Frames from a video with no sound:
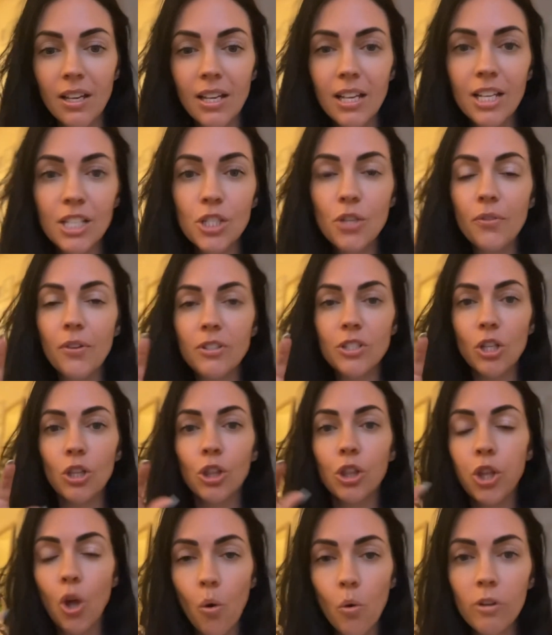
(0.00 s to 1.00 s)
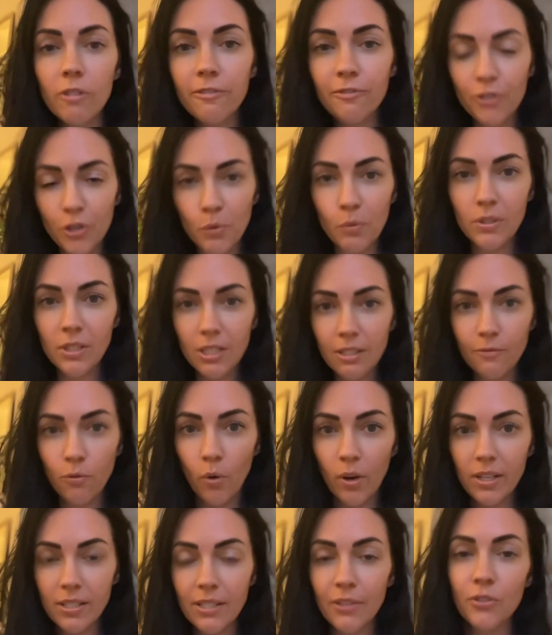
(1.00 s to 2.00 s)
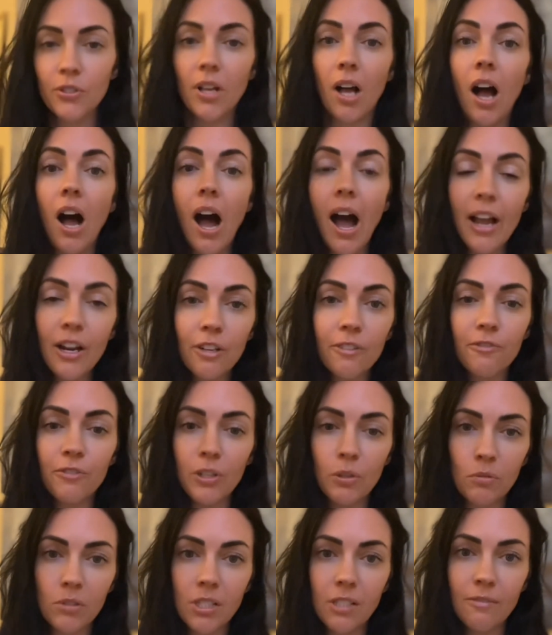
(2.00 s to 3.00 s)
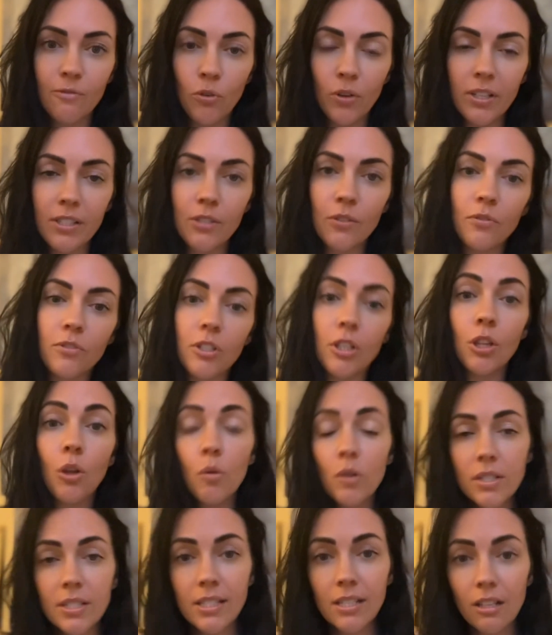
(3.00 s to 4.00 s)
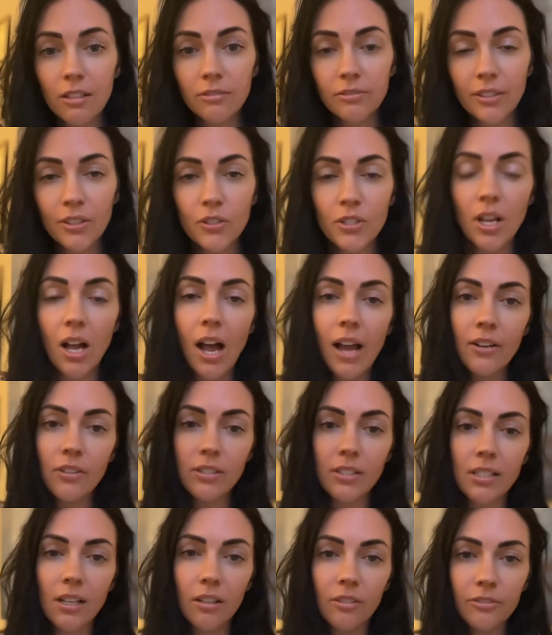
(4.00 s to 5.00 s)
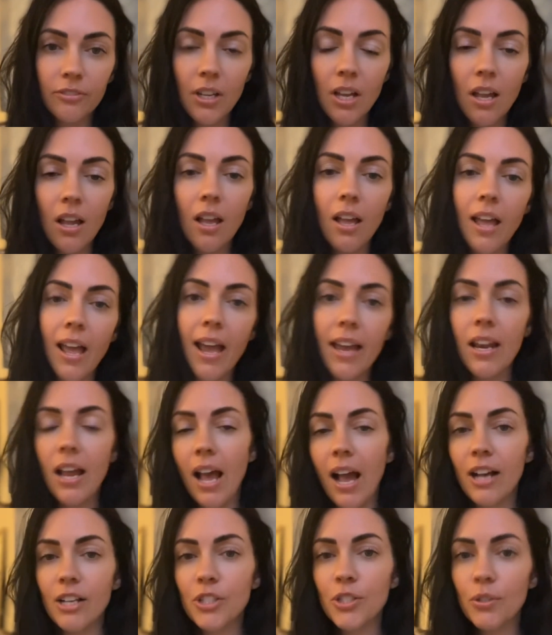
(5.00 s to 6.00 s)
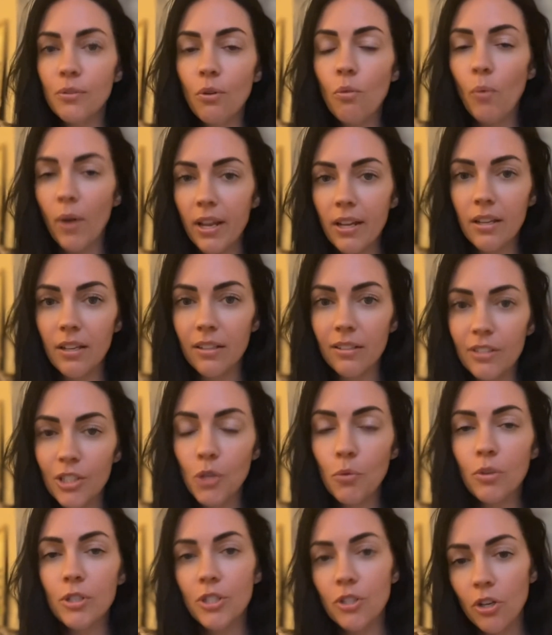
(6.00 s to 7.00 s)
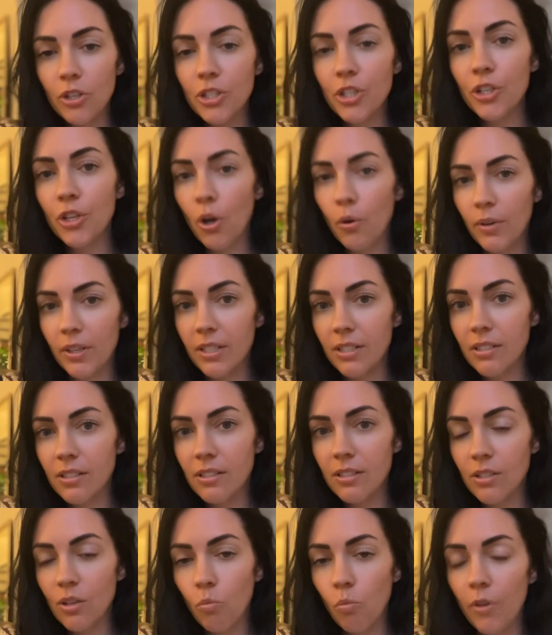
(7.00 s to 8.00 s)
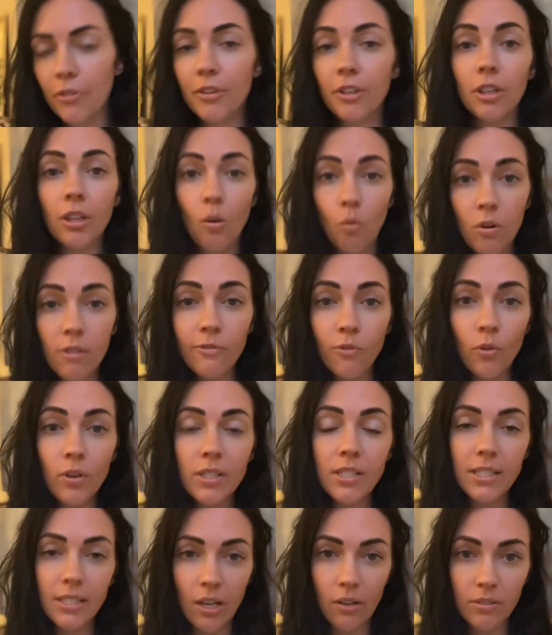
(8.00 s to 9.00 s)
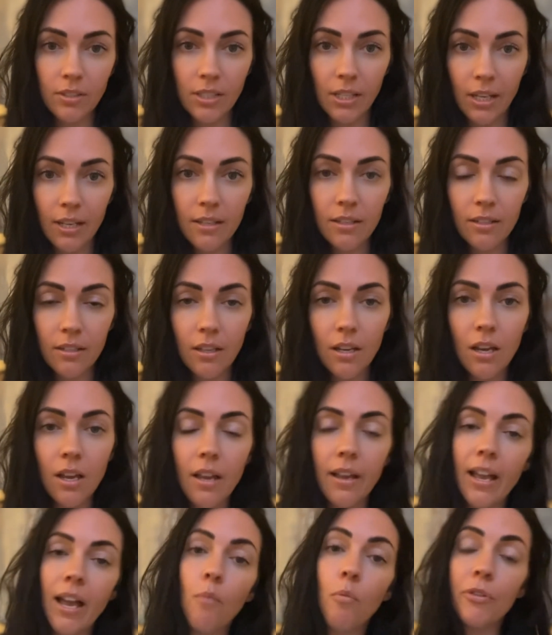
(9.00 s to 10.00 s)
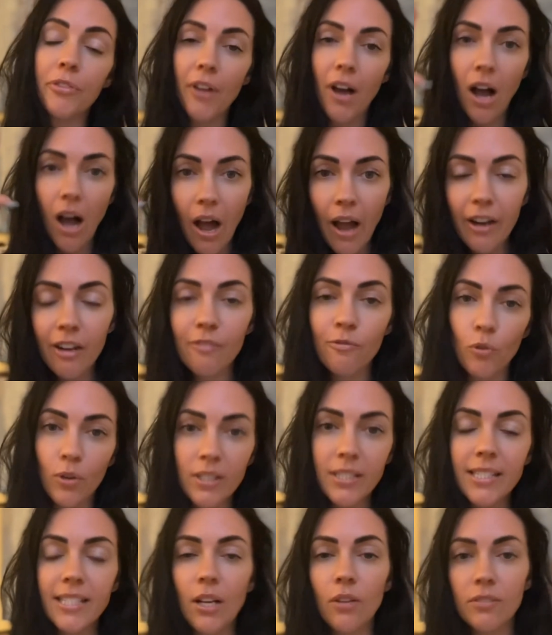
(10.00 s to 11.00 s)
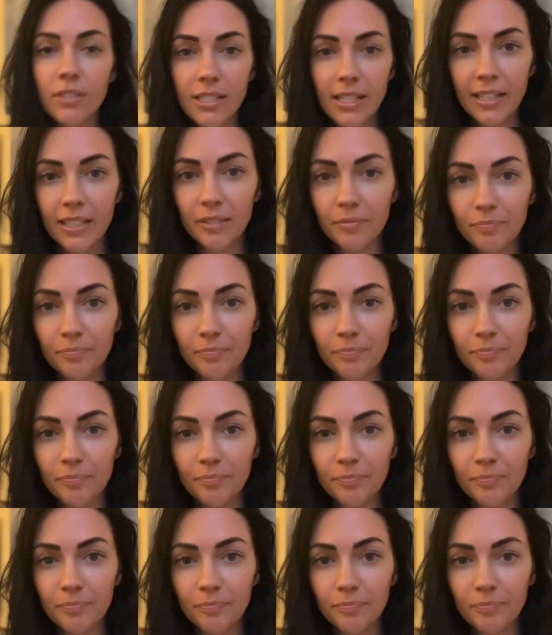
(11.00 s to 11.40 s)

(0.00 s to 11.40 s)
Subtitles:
So there's a lower frequency voice and there's a higher frequency voice. So there's a lower self and there's a higher self. And as you awaken, you will start to notice what the lower voice sounds like and what the higher voice sounds like.